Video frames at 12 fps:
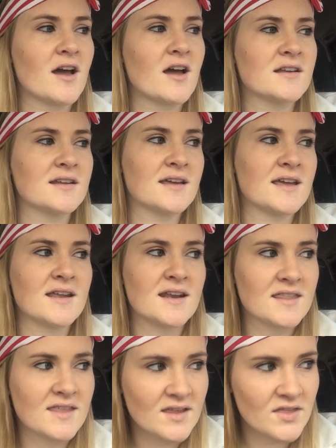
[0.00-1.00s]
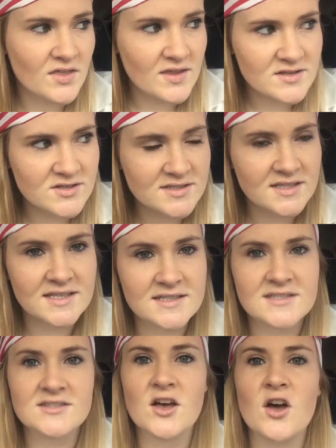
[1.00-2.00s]
on, and I think the thing just clicked,
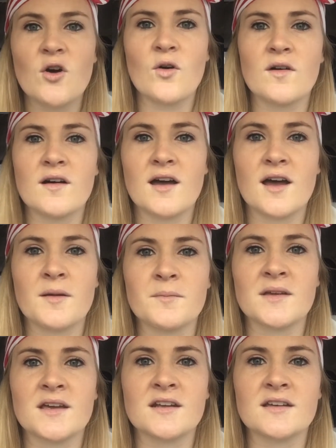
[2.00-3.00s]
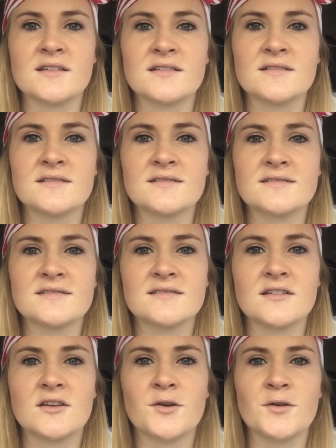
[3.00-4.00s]
so I'm gonna
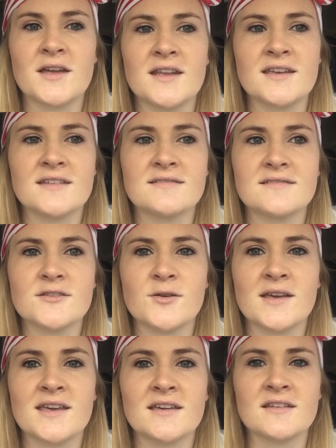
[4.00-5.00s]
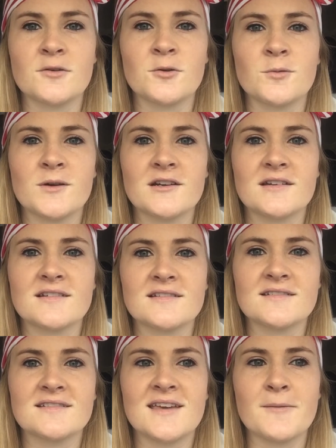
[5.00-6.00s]
go get it so I can go to work.
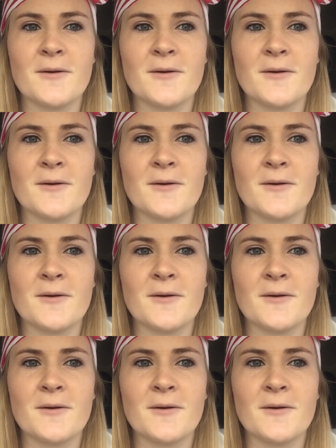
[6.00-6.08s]
Okay,